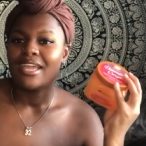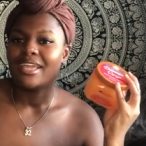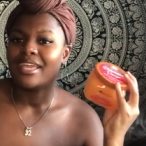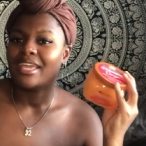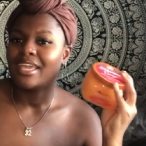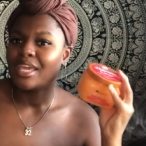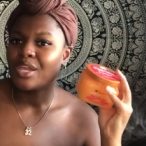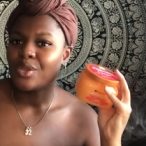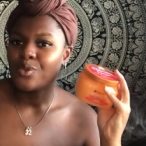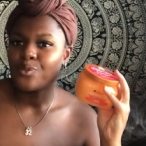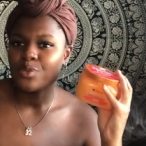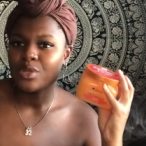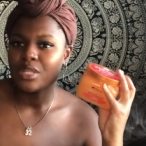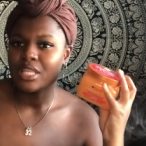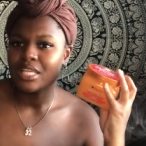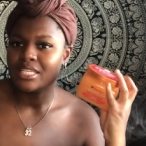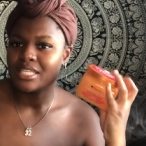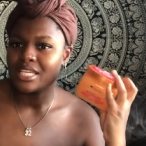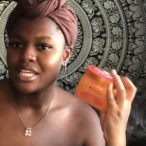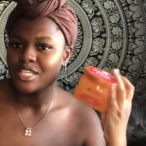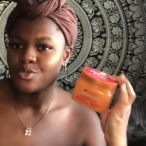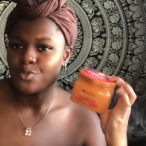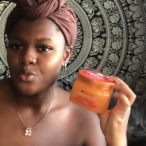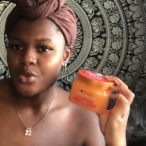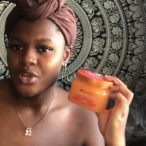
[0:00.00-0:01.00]
it really
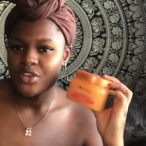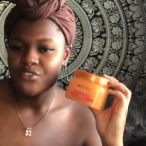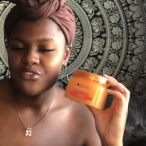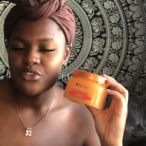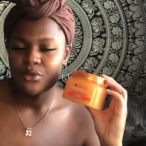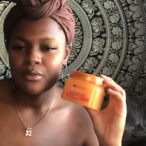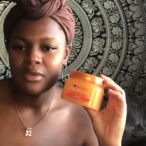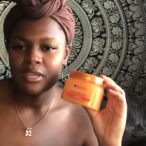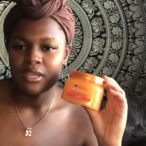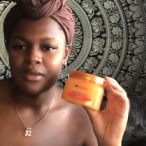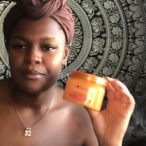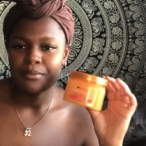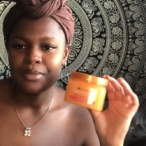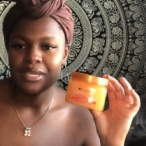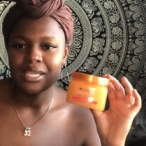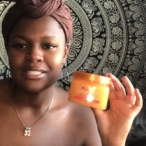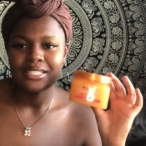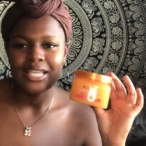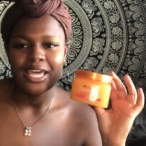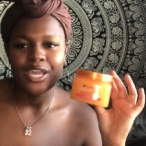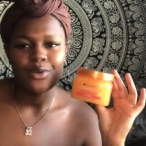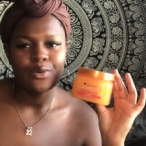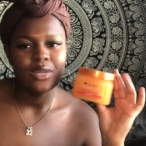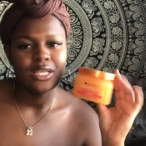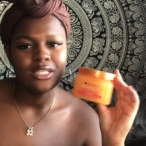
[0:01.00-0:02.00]
does work for me, because
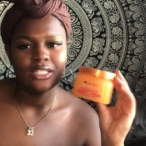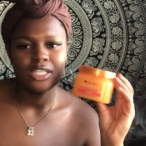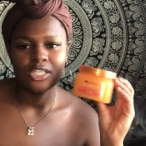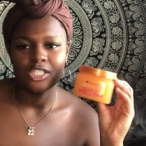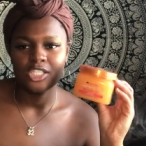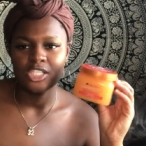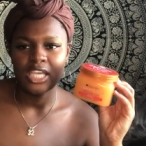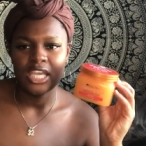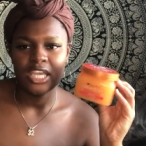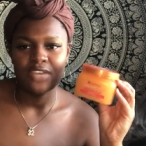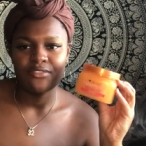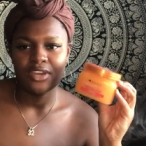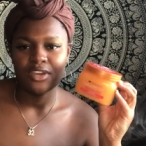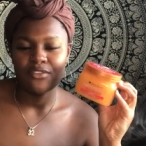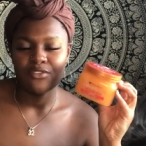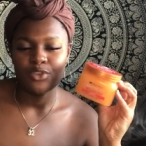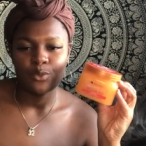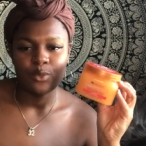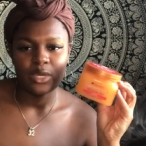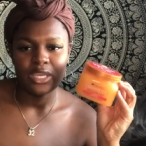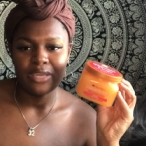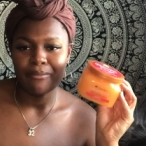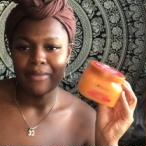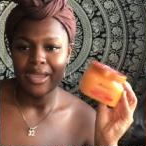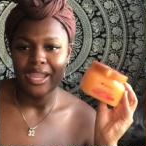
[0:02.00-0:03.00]
I don't need to shave every
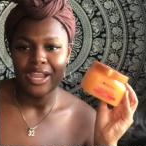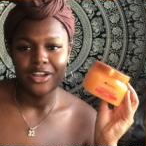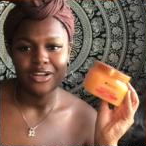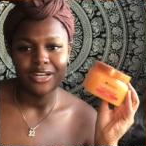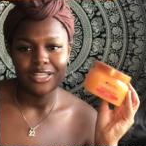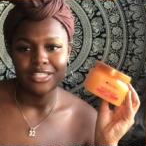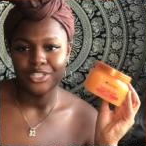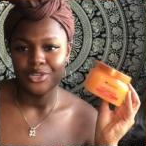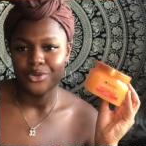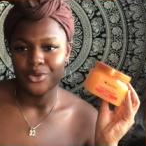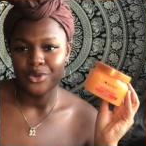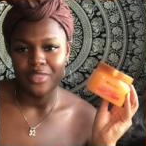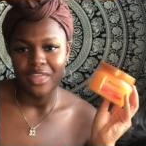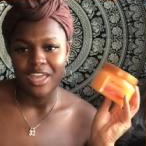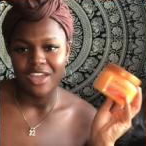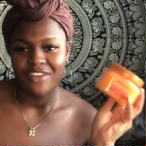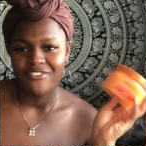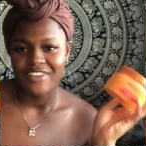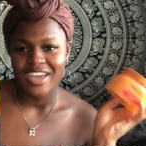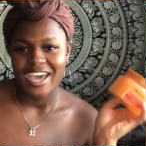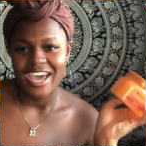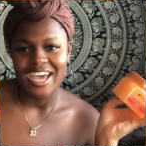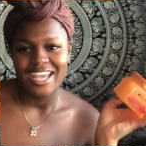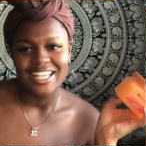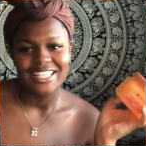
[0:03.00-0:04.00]
week. My hair doesn't grow that
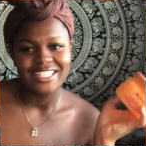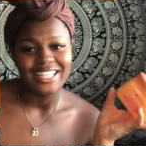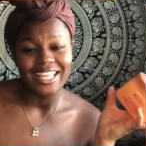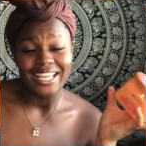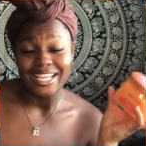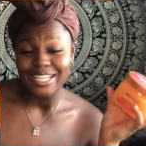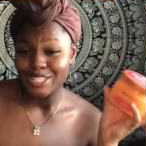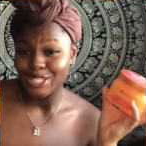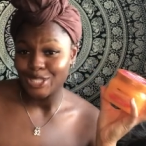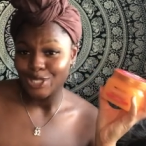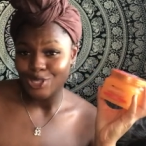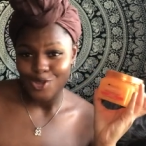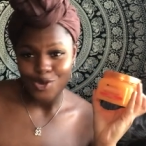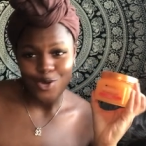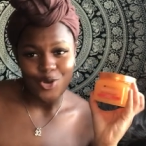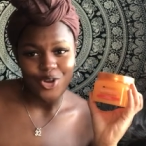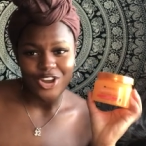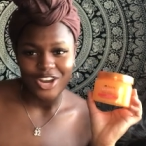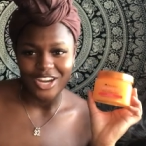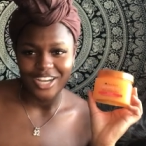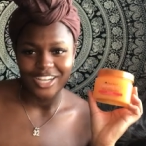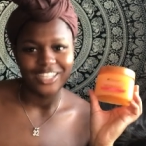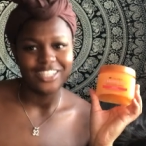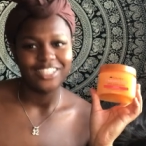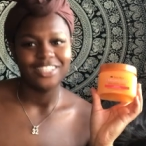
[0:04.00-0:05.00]
fast, thank the
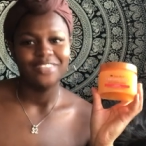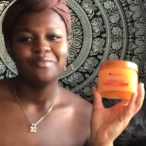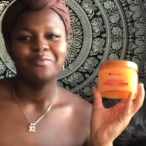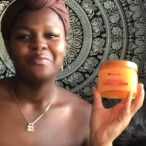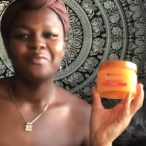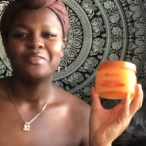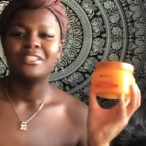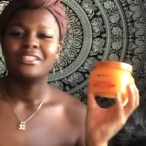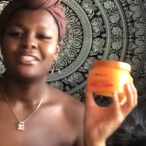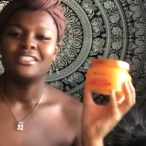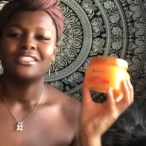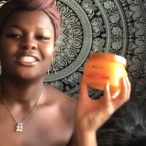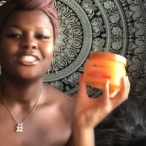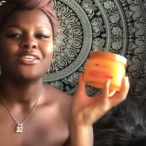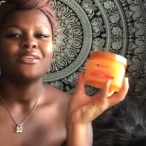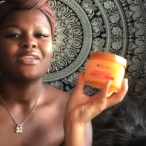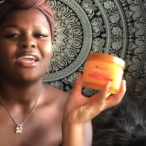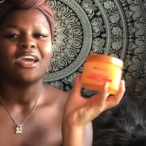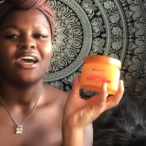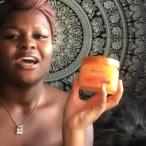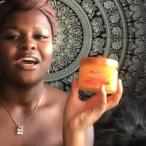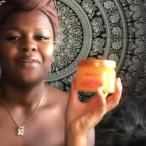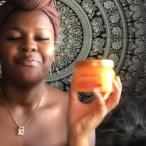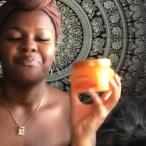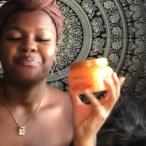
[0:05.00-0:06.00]
Lord. So
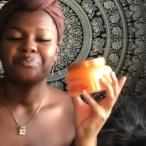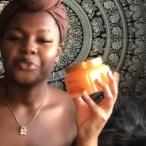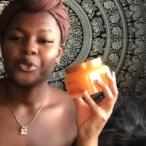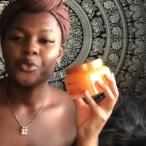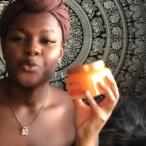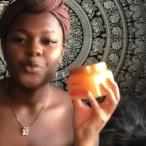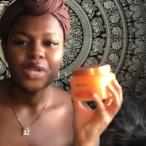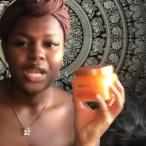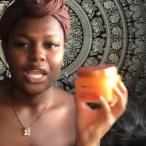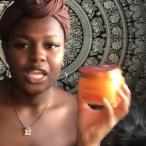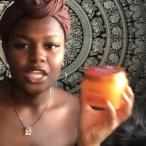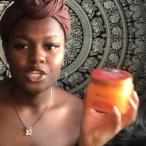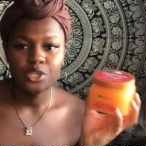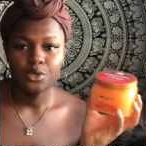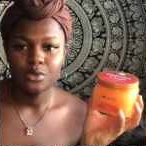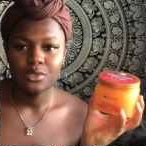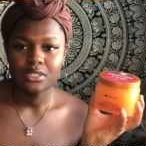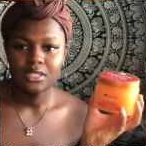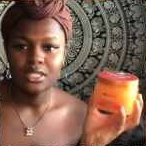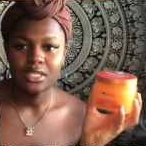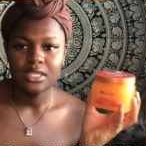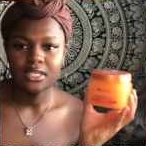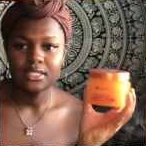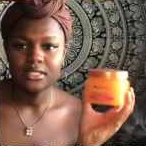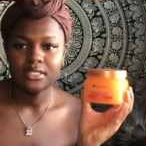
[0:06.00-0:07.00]
yeah, when I use
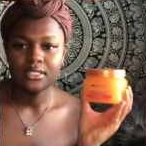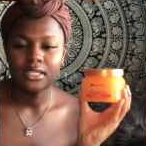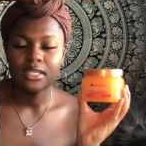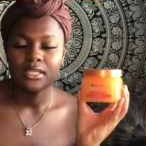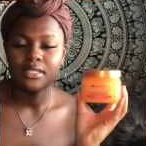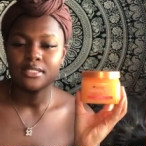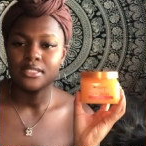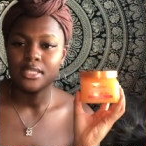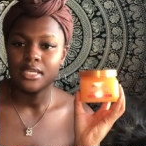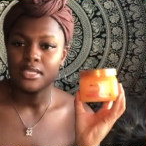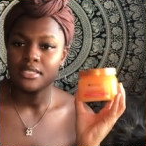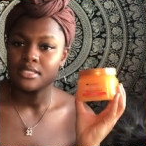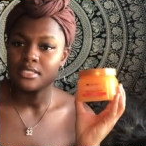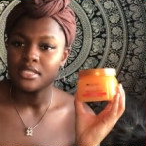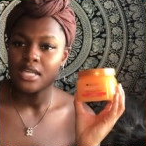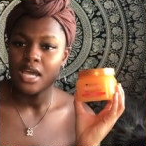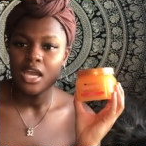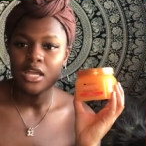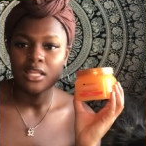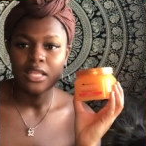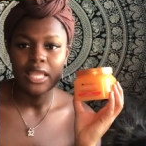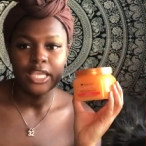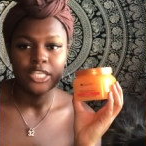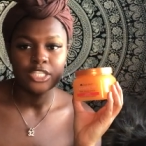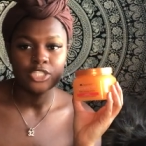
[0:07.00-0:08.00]
this, it does
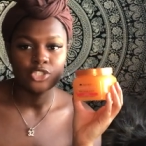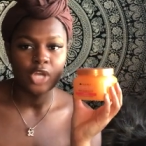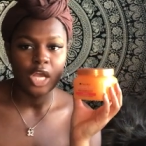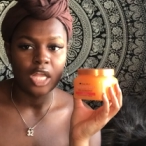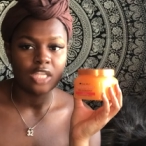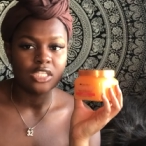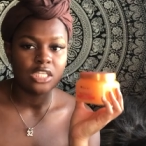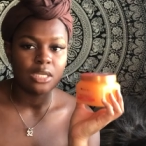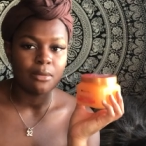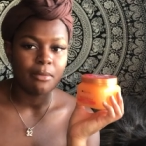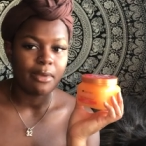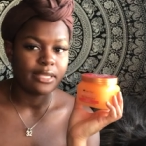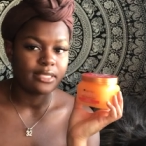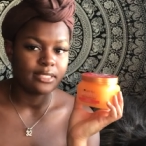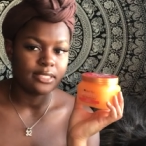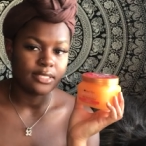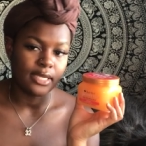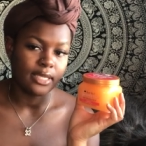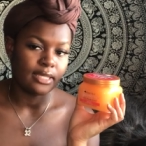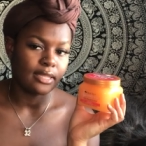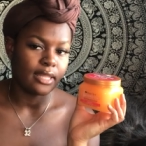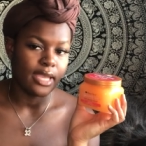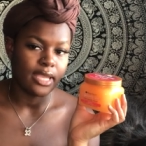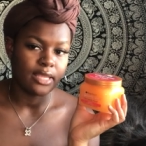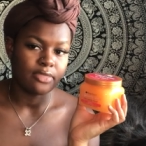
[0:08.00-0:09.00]
not like scratch up my
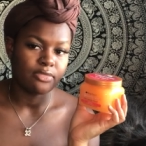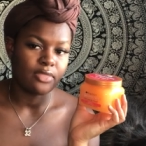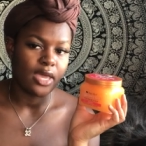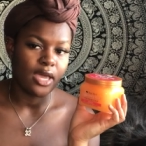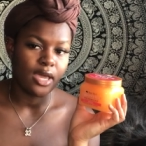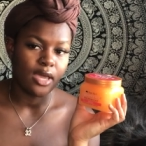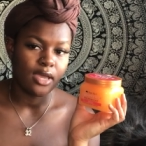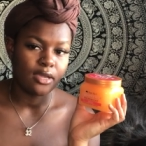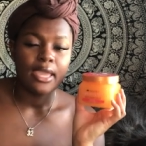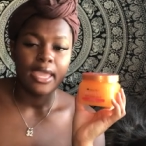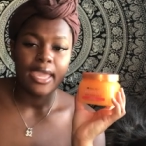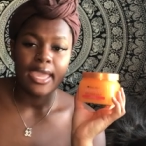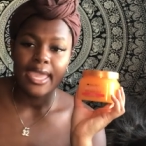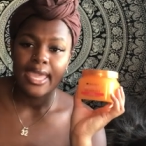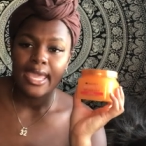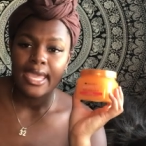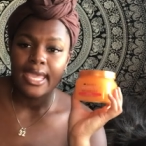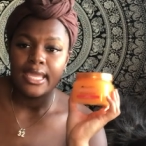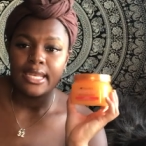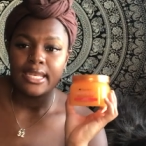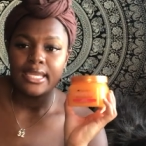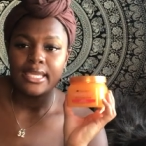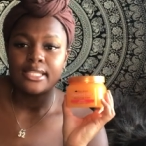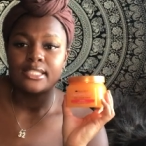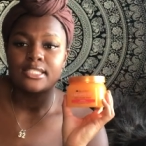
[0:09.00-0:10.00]
skin like that.
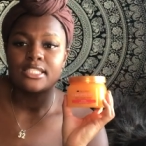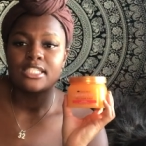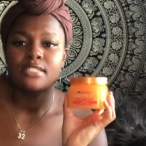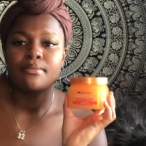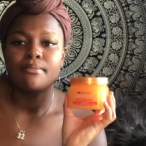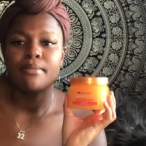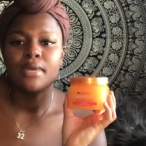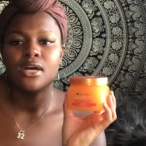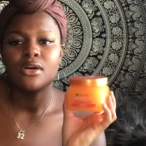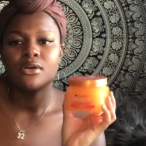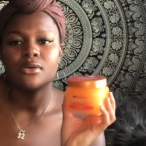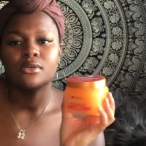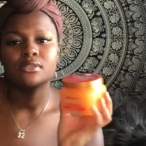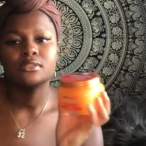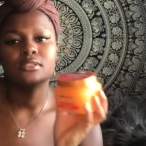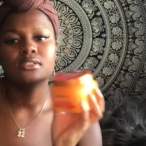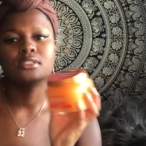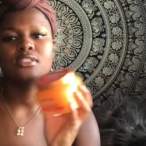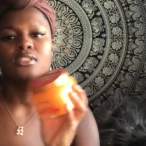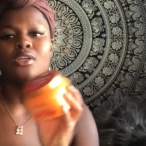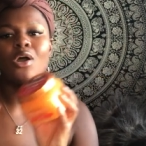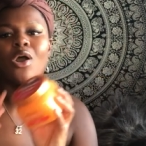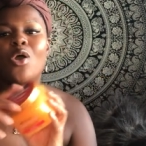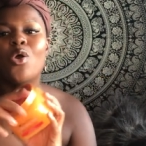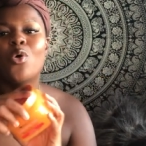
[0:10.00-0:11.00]
And it smells
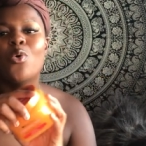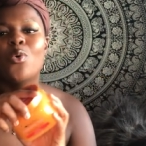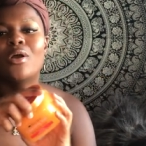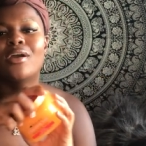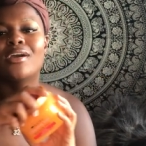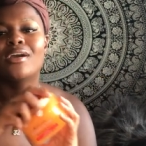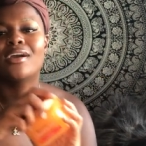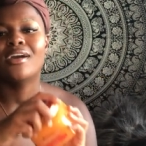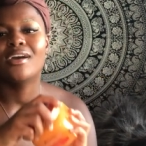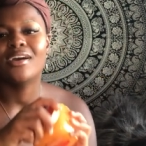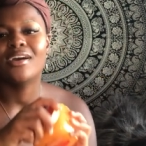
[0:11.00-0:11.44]
so good.